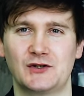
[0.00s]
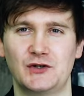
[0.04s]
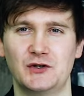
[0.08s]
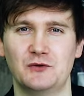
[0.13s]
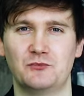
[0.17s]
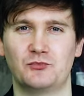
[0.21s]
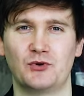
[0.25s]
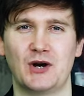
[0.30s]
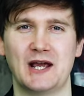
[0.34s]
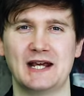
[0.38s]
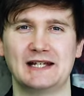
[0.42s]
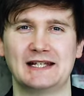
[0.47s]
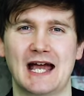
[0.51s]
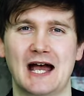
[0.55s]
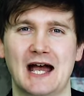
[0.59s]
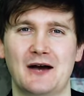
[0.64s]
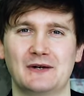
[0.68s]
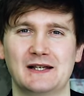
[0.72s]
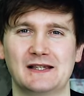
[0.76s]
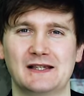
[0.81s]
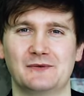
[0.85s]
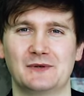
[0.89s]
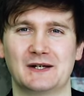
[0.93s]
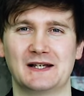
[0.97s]
to break down
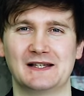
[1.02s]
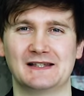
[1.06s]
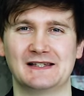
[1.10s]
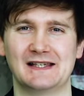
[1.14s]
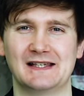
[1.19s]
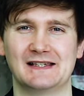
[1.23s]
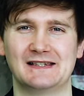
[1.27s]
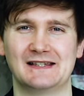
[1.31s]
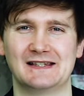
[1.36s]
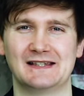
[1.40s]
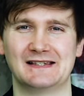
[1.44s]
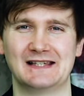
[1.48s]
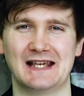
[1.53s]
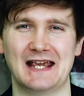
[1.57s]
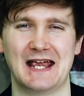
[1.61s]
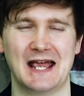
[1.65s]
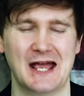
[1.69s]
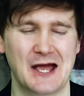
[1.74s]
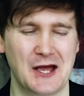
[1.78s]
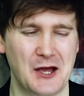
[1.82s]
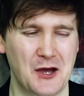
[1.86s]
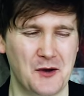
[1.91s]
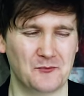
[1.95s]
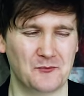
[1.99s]
into a consistency
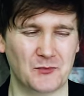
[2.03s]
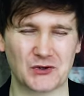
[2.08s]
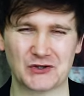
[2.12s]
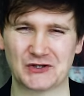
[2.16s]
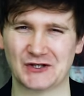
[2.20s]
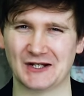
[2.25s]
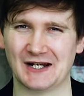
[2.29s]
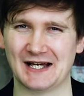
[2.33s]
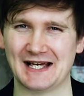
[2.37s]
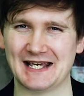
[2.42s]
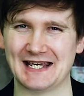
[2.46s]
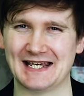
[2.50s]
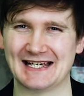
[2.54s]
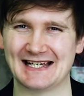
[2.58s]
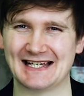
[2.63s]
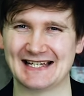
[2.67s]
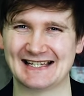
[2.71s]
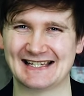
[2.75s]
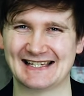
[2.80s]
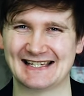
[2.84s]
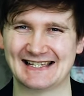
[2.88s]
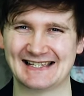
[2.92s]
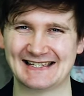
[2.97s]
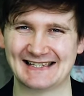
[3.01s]
much like
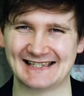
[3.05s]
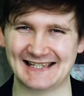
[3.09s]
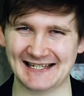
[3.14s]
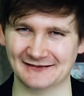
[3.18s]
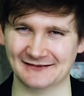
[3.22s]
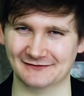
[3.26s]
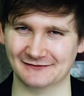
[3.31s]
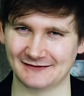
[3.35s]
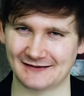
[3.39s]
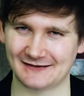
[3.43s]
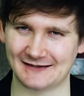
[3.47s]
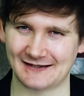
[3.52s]
silt.